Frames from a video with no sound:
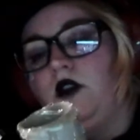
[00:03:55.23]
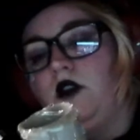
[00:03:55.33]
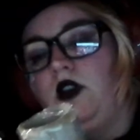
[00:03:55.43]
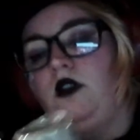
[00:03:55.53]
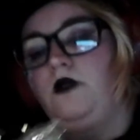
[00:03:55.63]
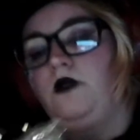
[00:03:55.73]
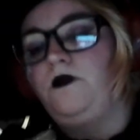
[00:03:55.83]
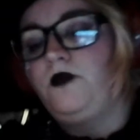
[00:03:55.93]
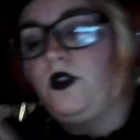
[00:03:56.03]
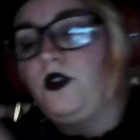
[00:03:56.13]
Okay,
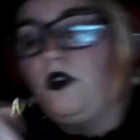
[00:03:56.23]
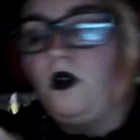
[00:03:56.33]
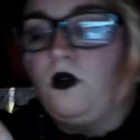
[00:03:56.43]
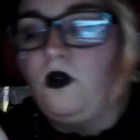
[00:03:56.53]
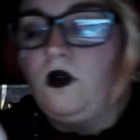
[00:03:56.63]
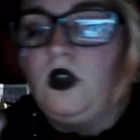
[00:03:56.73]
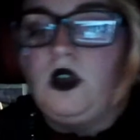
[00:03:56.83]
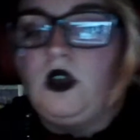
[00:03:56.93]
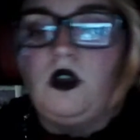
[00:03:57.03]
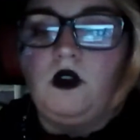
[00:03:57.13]

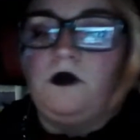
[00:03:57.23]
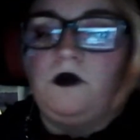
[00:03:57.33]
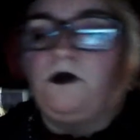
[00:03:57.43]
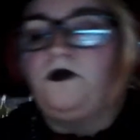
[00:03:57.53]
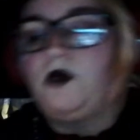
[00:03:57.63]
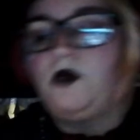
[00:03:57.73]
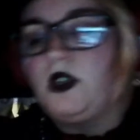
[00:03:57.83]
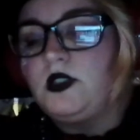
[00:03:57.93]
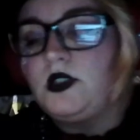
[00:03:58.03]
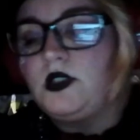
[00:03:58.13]
so
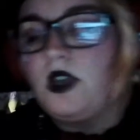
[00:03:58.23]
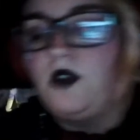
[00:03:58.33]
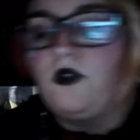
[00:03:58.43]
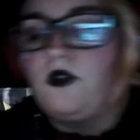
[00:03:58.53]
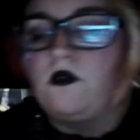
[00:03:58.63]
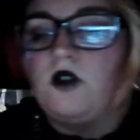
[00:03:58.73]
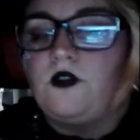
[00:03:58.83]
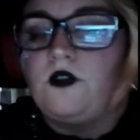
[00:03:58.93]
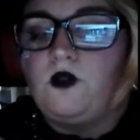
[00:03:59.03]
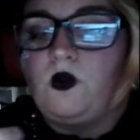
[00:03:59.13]
this is kind of a
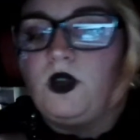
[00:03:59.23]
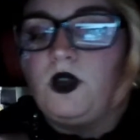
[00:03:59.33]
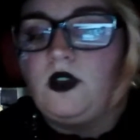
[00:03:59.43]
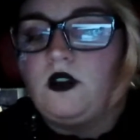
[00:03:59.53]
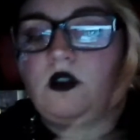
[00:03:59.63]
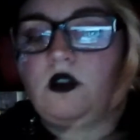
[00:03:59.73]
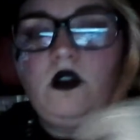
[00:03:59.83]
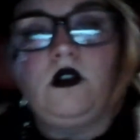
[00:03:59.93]
rough, quick